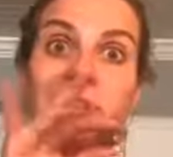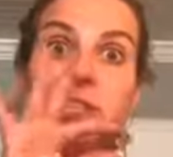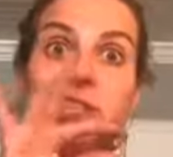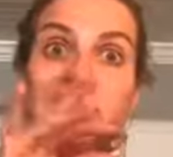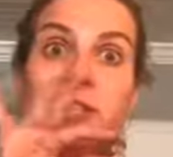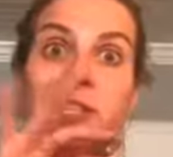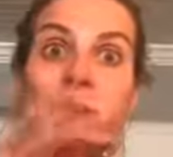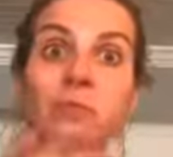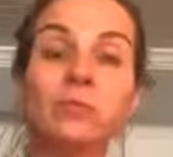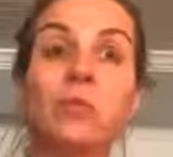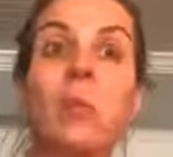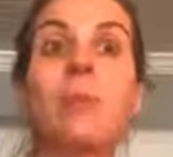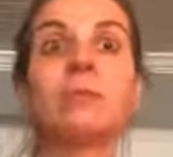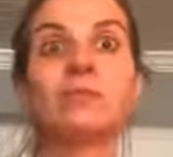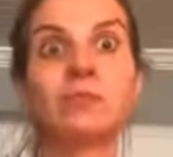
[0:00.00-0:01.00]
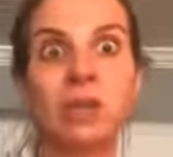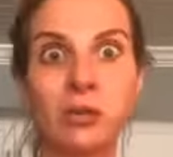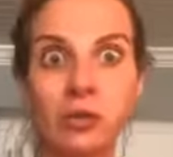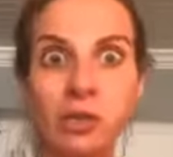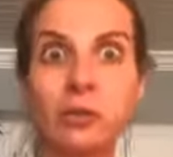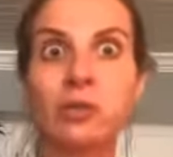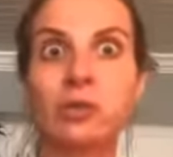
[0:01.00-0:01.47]
Okay.
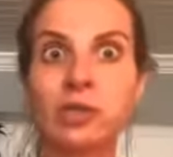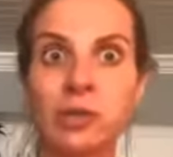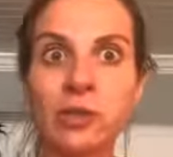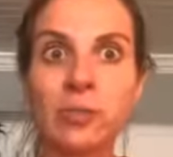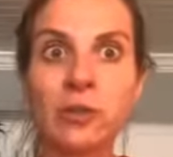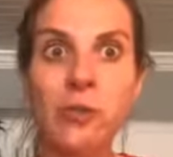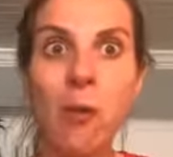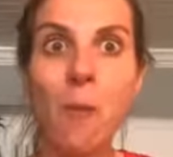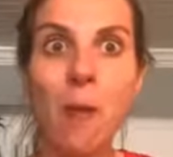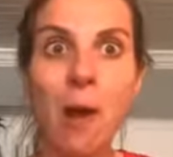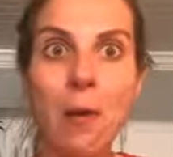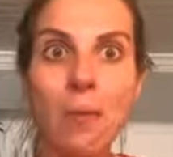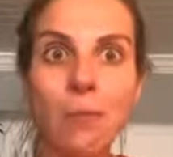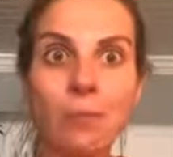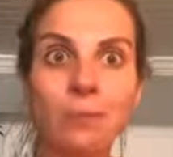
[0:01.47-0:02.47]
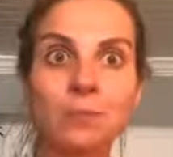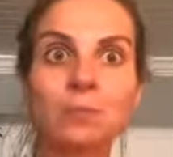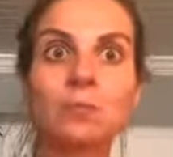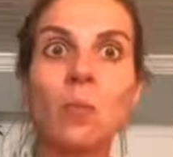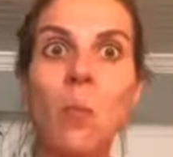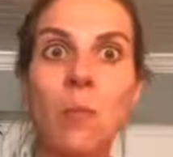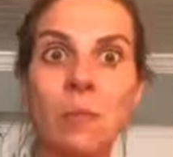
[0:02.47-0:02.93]
I just was telling people about
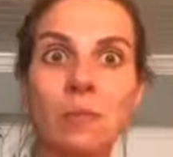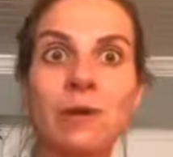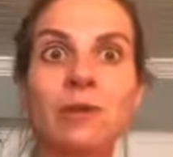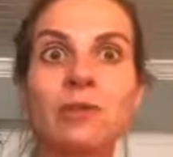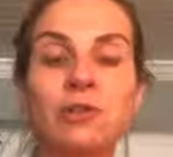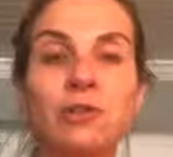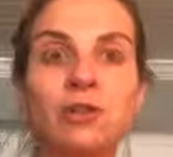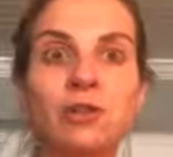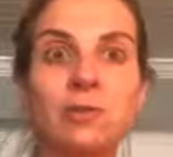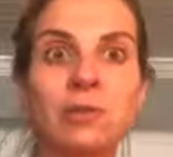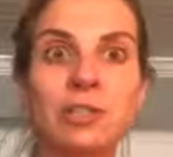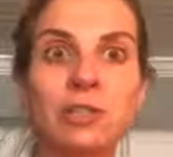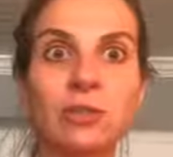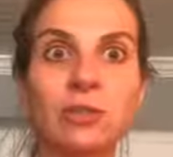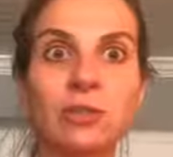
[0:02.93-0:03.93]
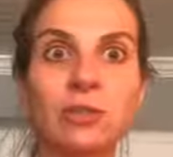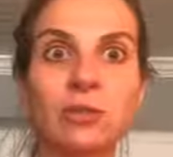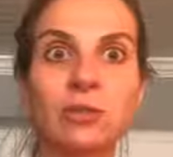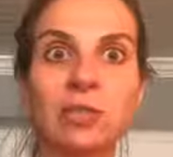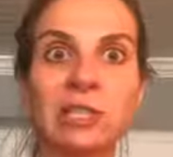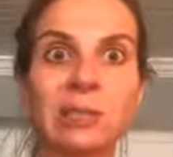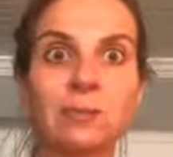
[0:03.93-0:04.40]
how you used to make your
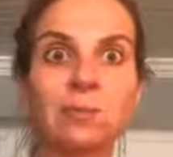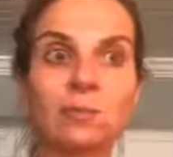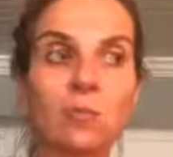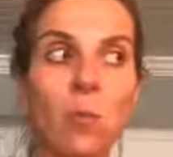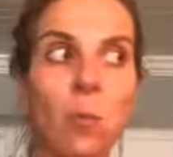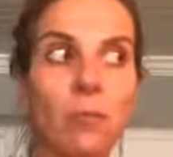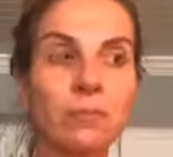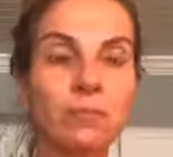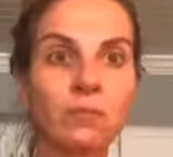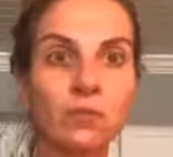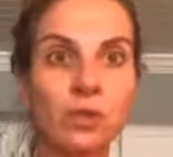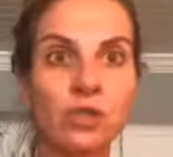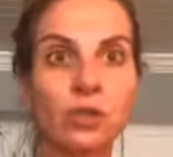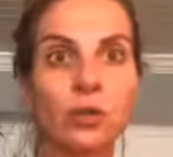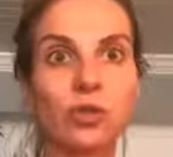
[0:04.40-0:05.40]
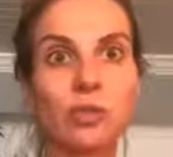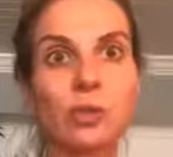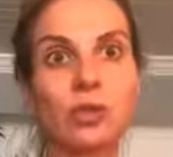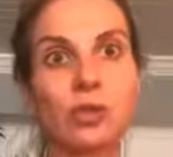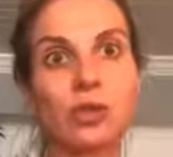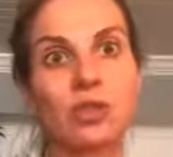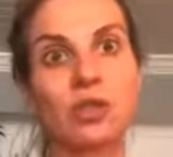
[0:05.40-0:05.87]
own like Rice
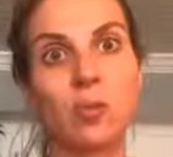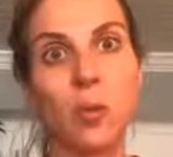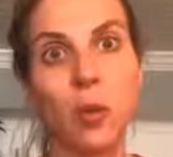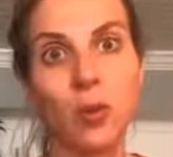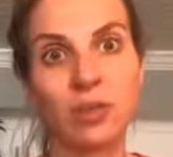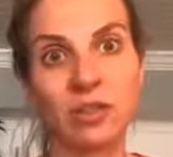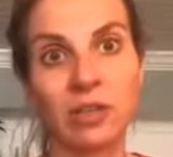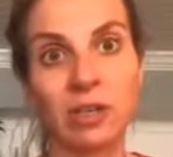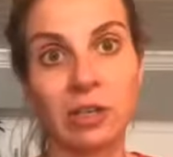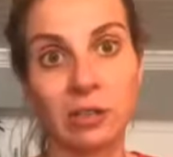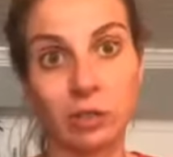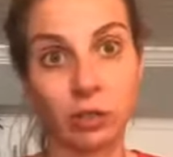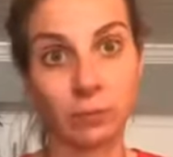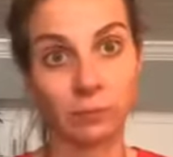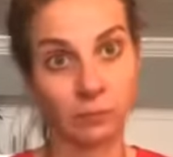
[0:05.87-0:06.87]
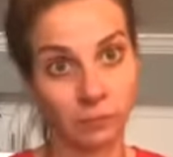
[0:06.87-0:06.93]
Krispie treats in a bowl in college.